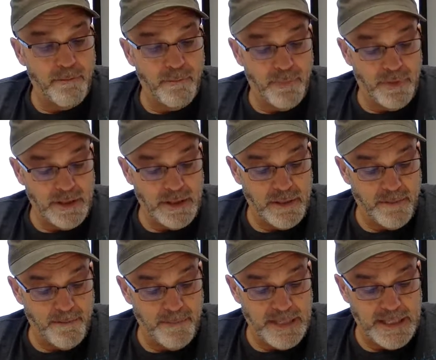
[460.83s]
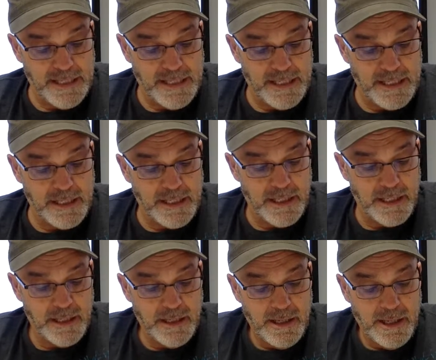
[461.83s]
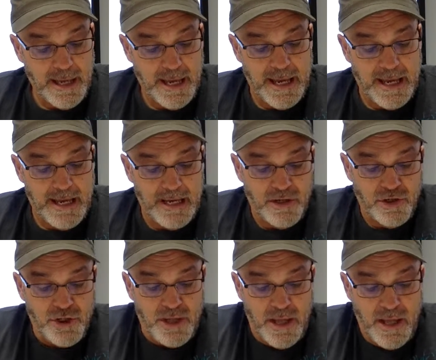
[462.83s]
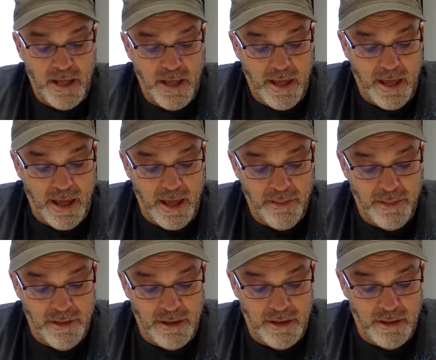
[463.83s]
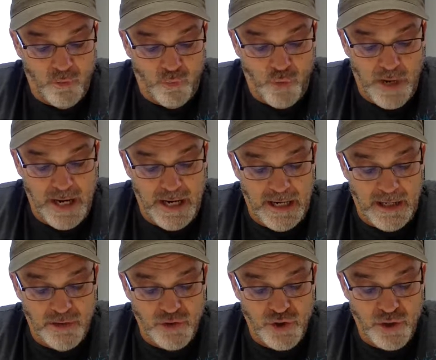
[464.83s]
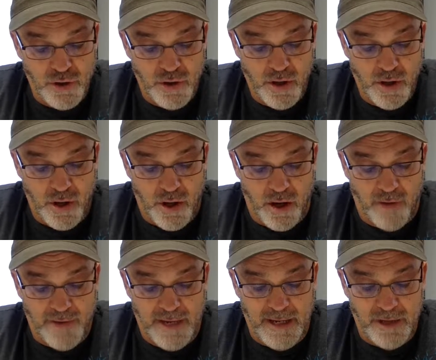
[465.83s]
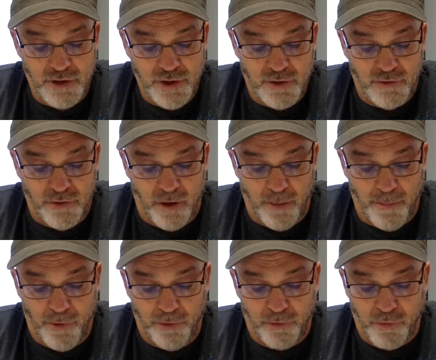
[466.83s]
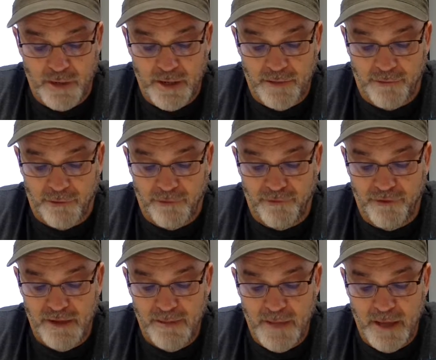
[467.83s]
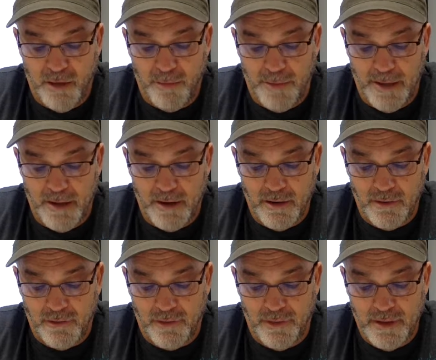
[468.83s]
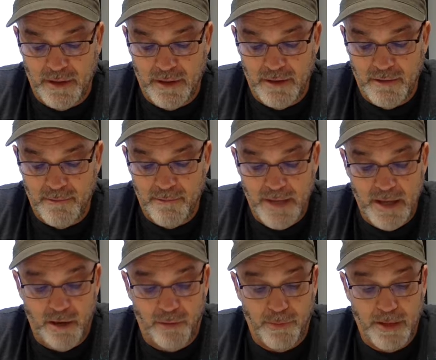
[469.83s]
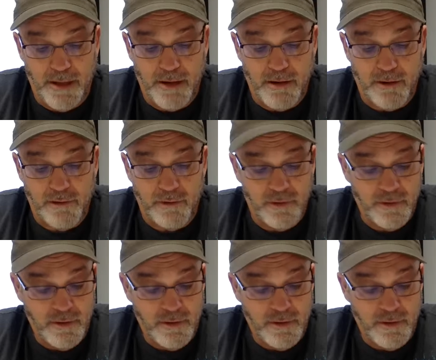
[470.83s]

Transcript: median age and the range of ages are both greater for female bears than male bears.